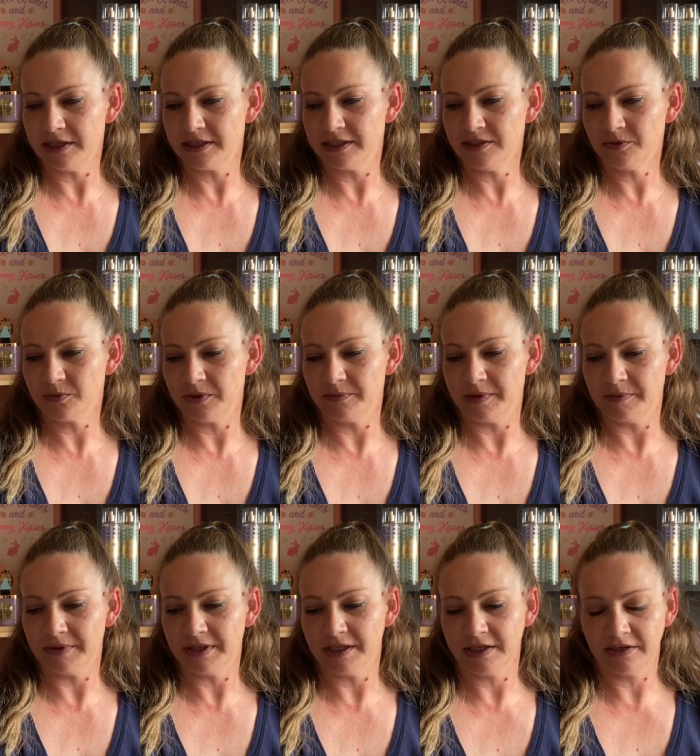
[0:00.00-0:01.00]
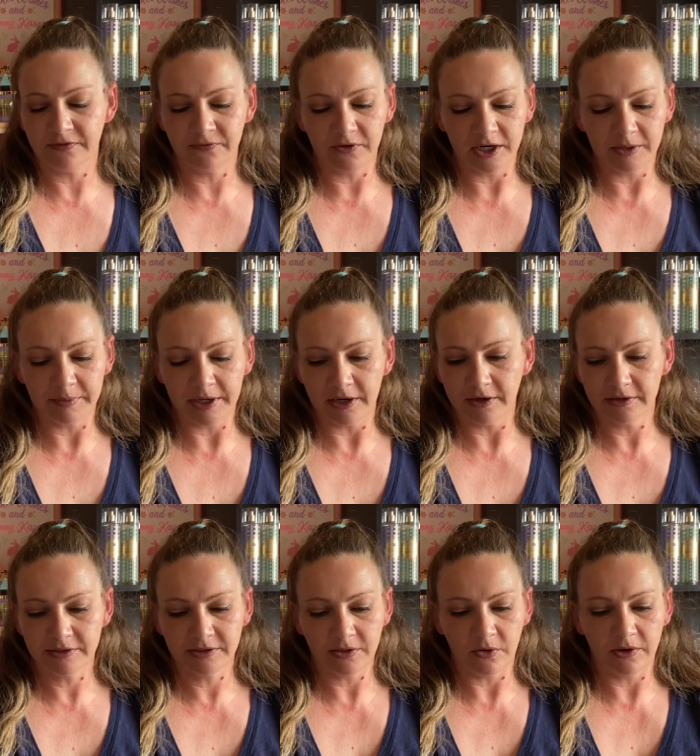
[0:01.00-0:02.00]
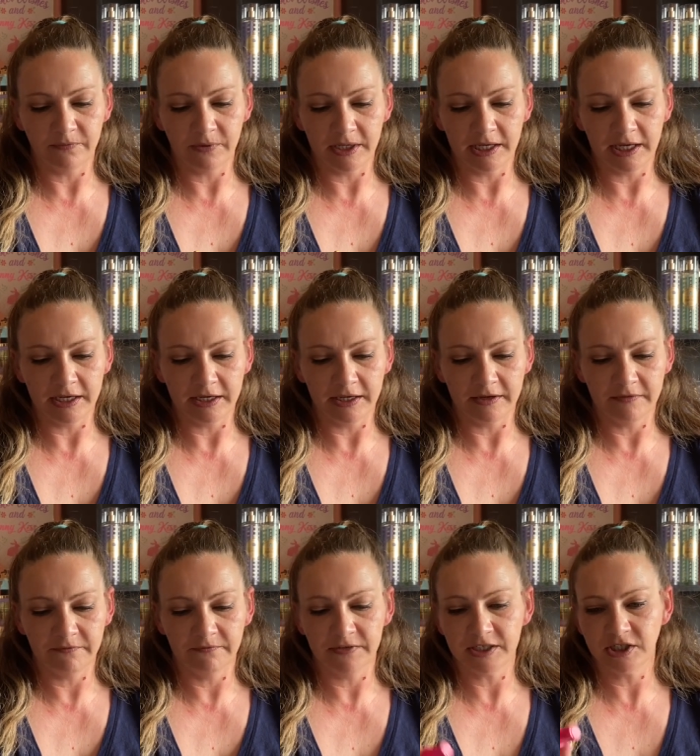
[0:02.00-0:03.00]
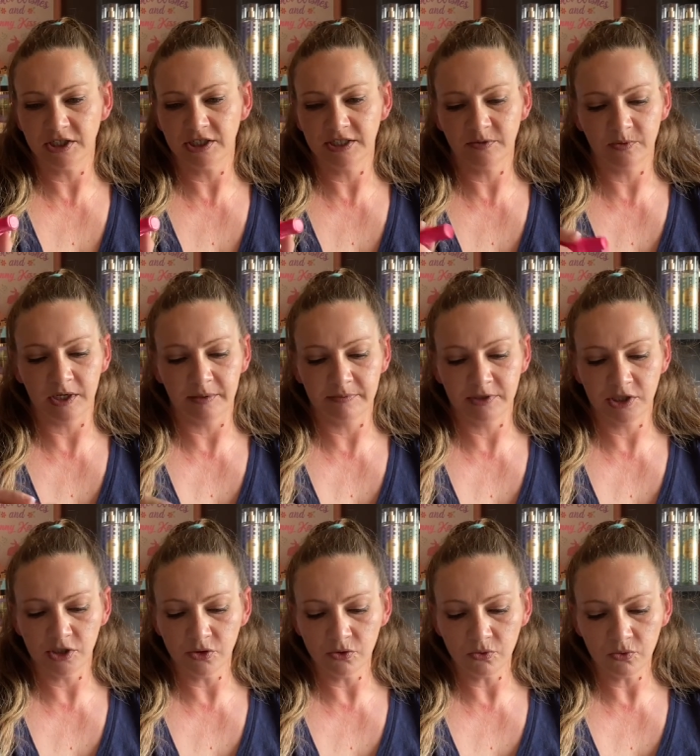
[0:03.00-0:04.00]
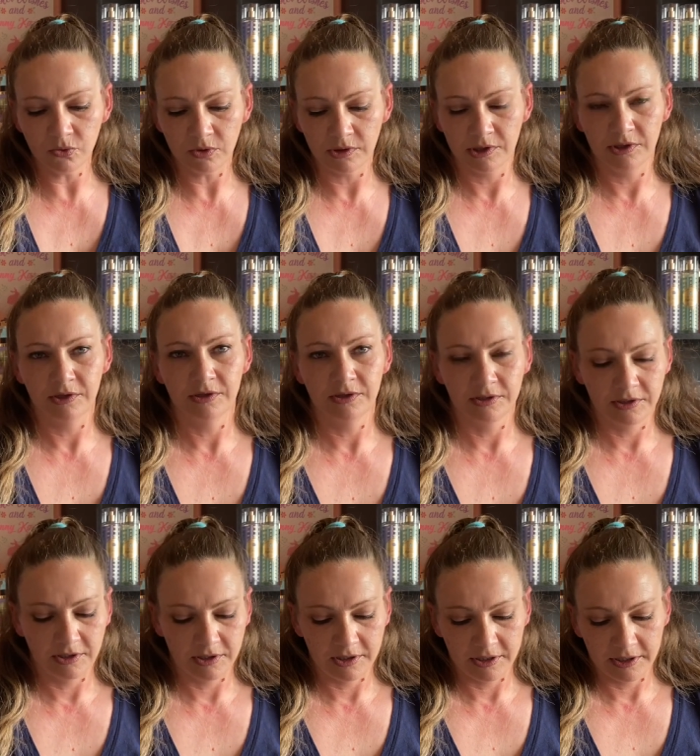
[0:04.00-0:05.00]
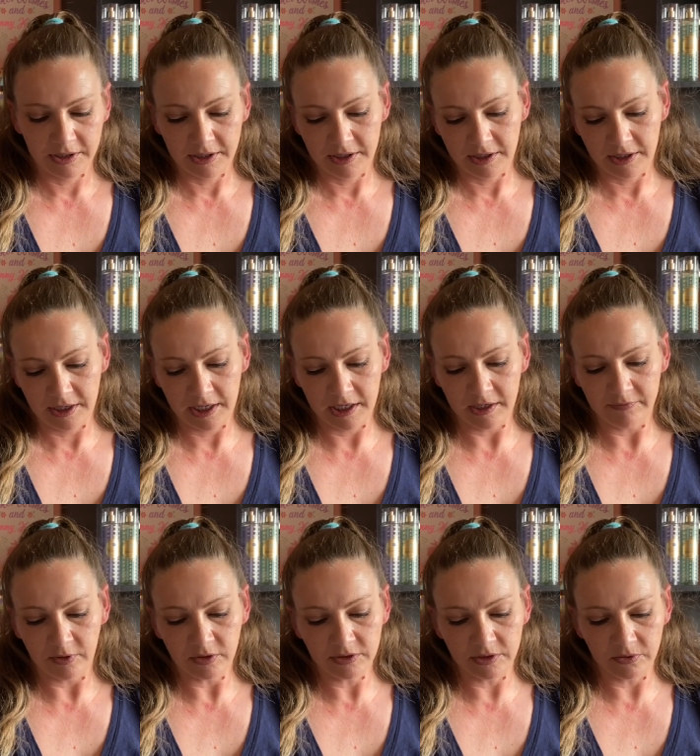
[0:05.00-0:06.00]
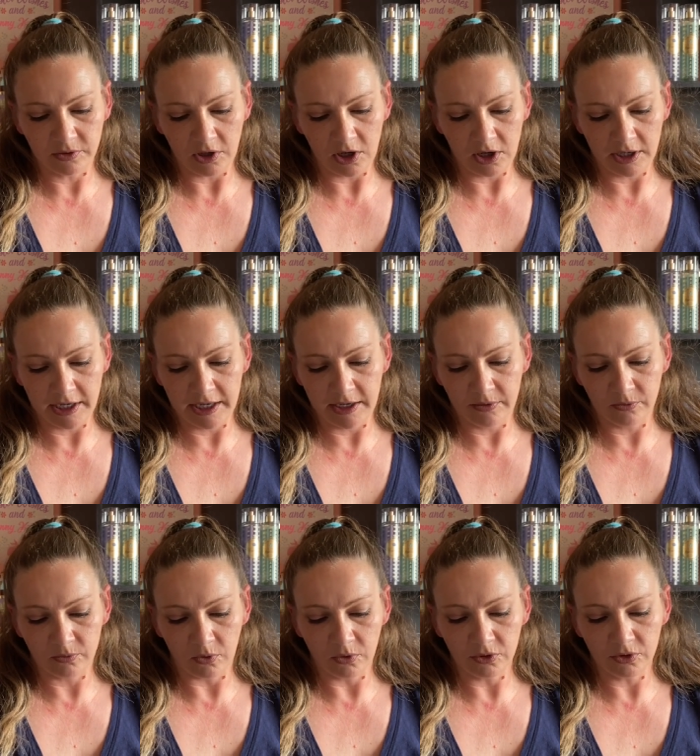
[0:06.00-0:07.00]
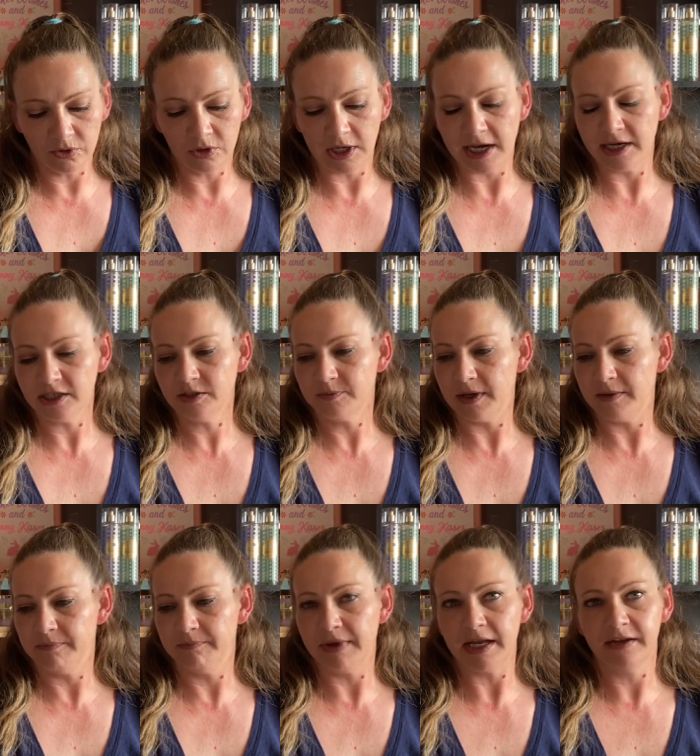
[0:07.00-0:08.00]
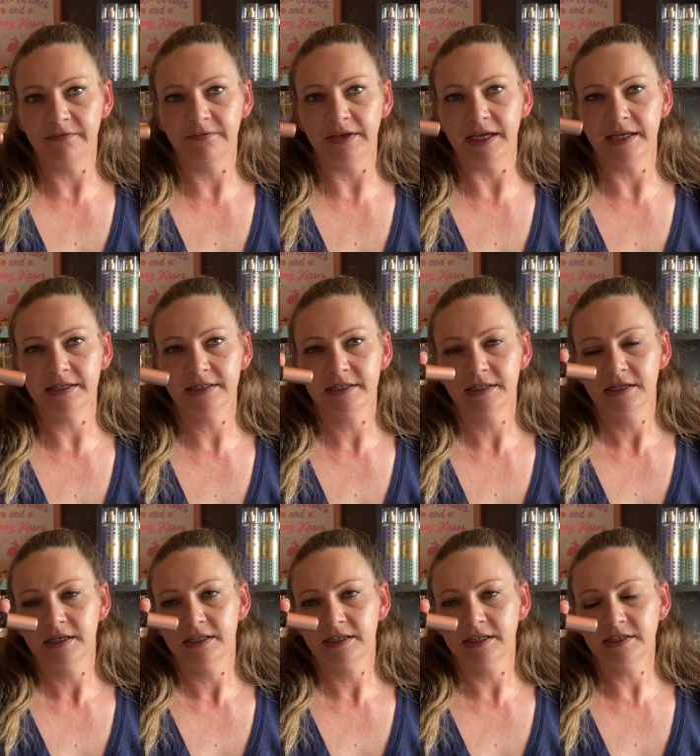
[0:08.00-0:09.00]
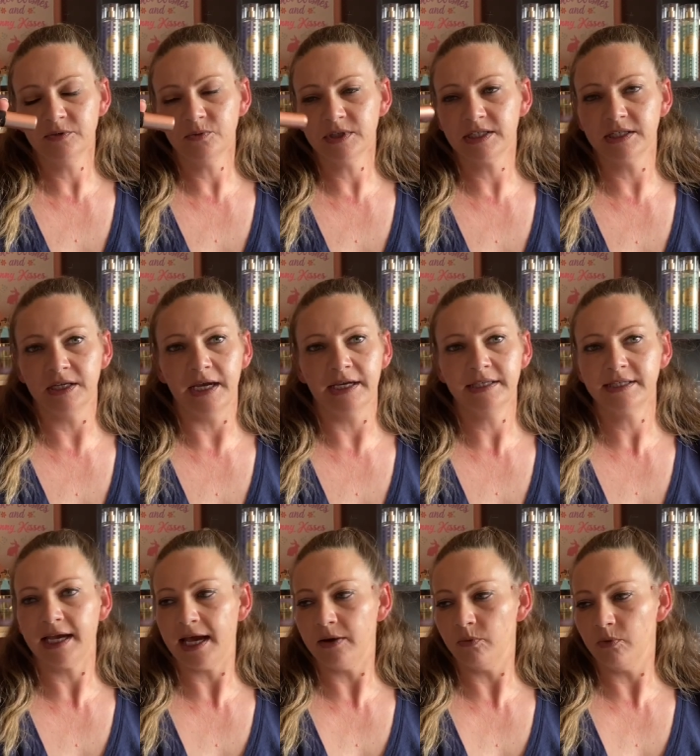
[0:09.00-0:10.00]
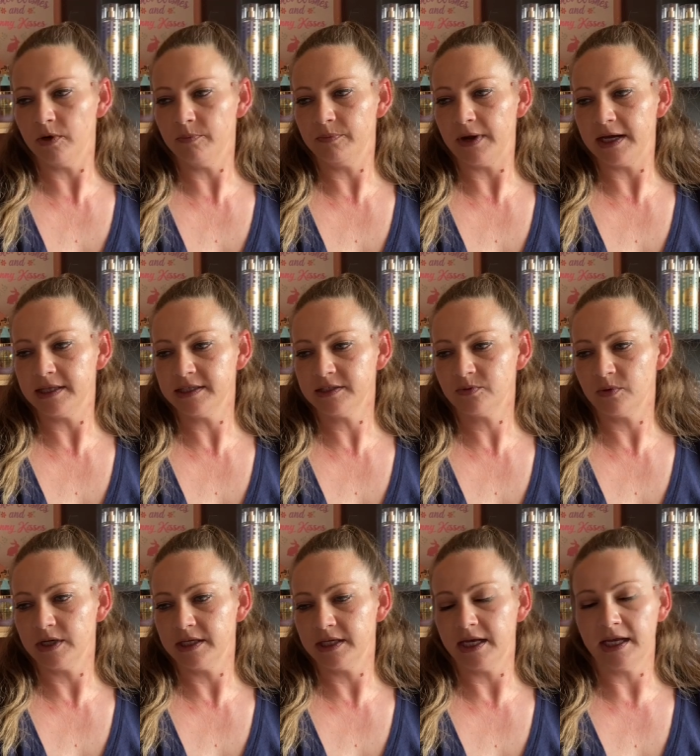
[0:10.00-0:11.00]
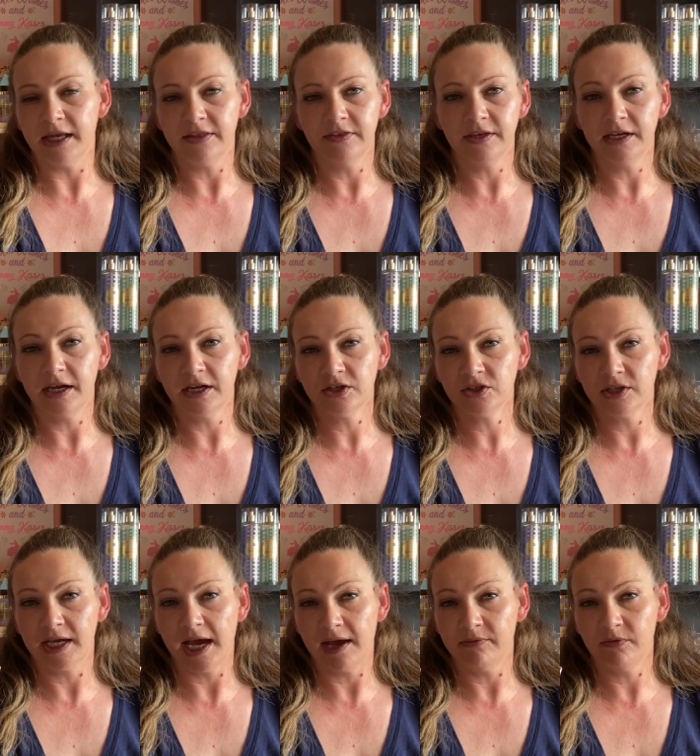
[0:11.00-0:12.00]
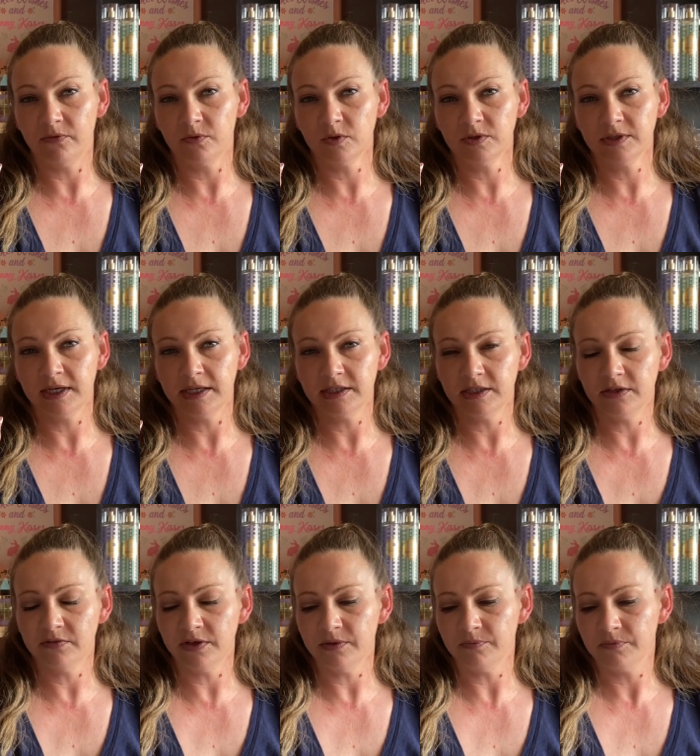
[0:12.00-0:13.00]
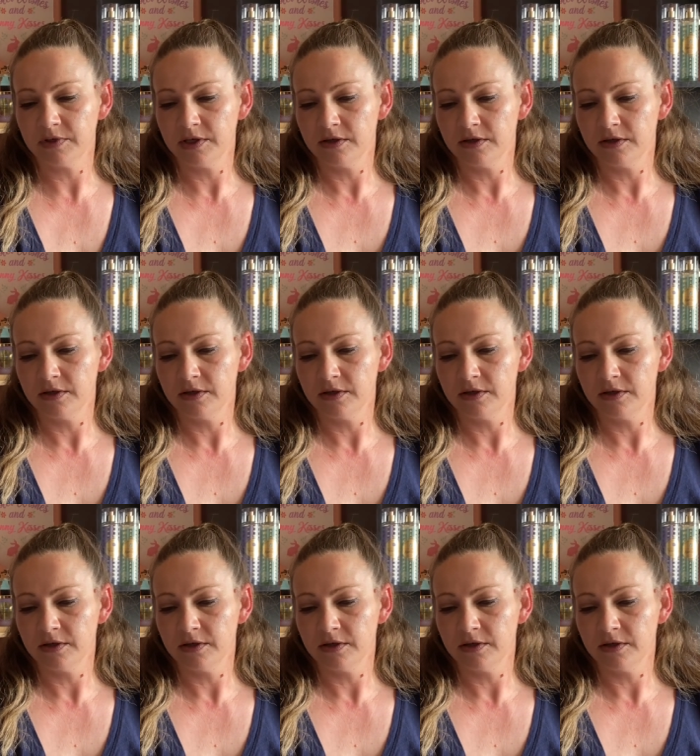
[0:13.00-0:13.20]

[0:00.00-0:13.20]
This one made me think of Freddy Bear, so I went ahead and finished this one up too. And I've also got a Roller Lash by Benefit. This was nice. I would buy this one again. I think I actually have a full-sized of it.